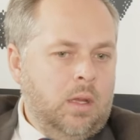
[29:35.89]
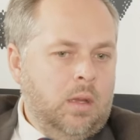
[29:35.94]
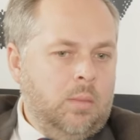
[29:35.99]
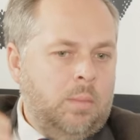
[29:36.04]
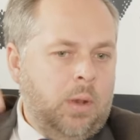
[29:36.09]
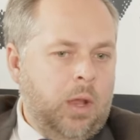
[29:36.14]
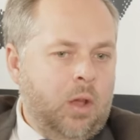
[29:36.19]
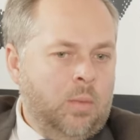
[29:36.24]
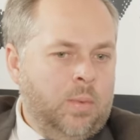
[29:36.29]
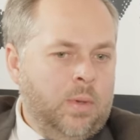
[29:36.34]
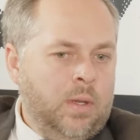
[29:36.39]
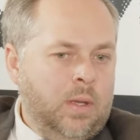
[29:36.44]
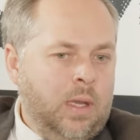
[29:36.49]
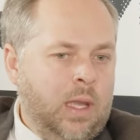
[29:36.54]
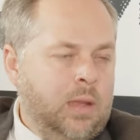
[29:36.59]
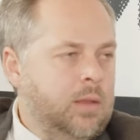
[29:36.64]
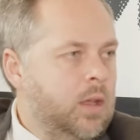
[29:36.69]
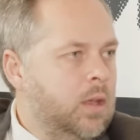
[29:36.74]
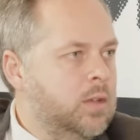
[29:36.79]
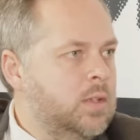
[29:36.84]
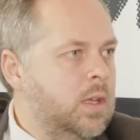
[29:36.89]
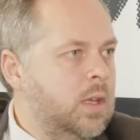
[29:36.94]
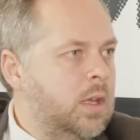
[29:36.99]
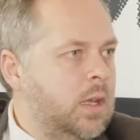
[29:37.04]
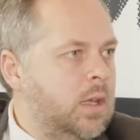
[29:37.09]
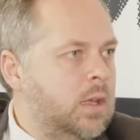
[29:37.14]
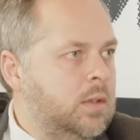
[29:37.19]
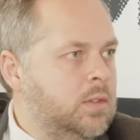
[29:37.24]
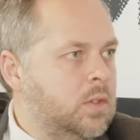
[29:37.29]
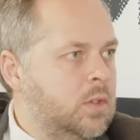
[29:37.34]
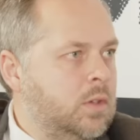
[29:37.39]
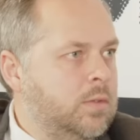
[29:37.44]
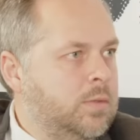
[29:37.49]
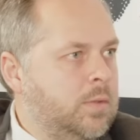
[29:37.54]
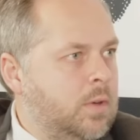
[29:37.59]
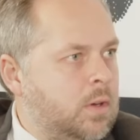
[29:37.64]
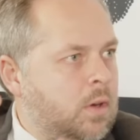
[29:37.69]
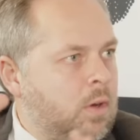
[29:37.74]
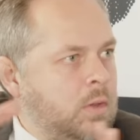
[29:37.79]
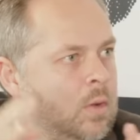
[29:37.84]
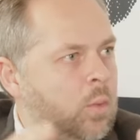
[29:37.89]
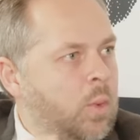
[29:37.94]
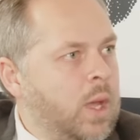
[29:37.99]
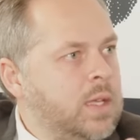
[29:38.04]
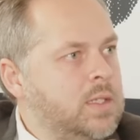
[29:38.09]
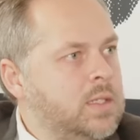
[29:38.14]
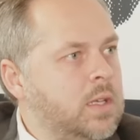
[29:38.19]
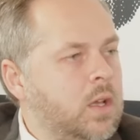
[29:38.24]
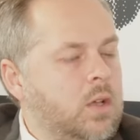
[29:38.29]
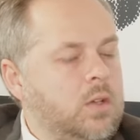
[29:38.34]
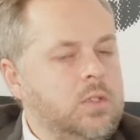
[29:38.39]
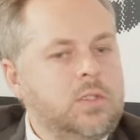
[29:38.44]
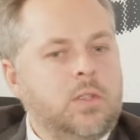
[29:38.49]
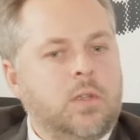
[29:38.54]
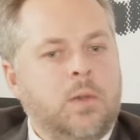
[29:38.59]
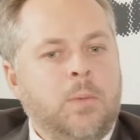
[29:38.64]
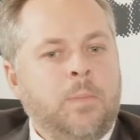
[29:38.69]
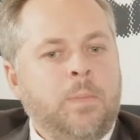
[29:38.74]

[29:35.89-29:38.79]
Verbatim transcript: Blouberg and those sort of on the West Coast,